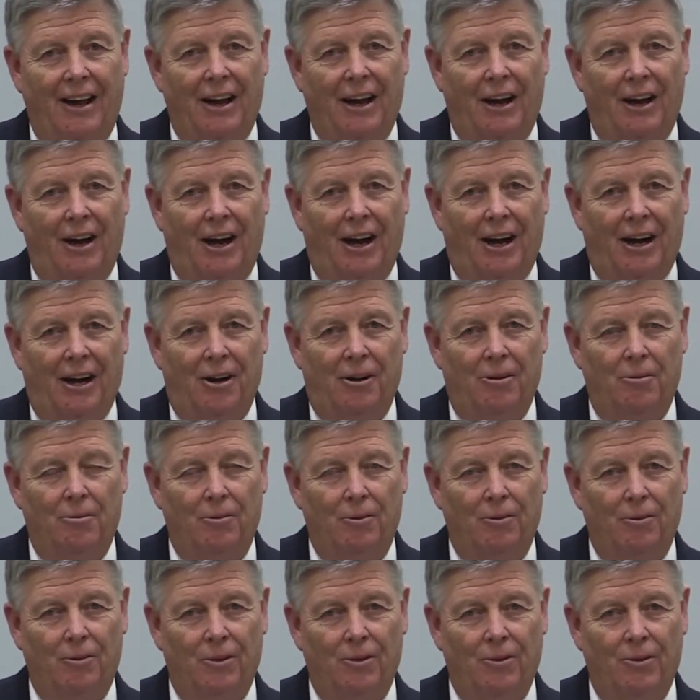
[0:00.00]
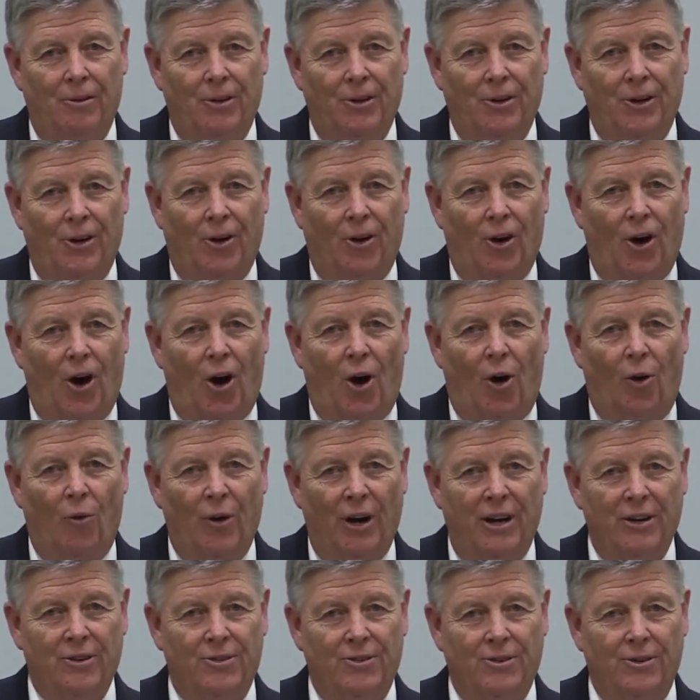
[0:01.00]
Uh, you're
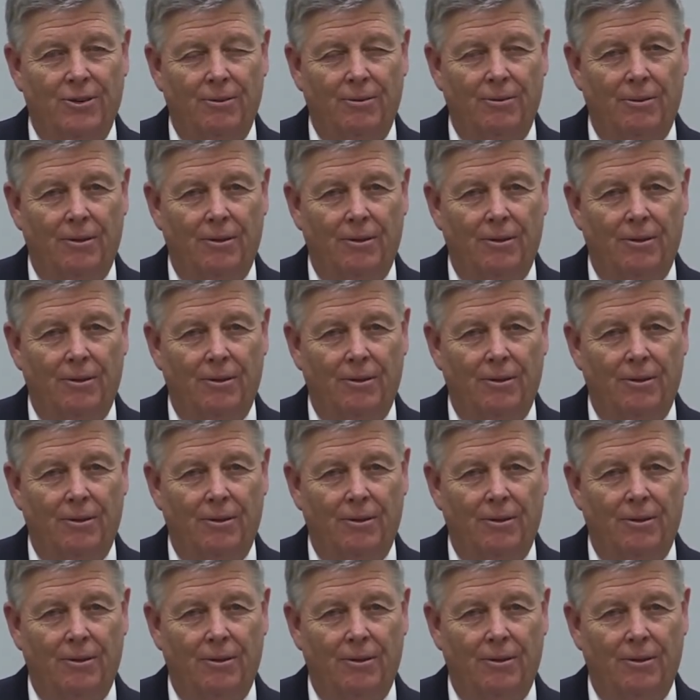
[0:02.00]
always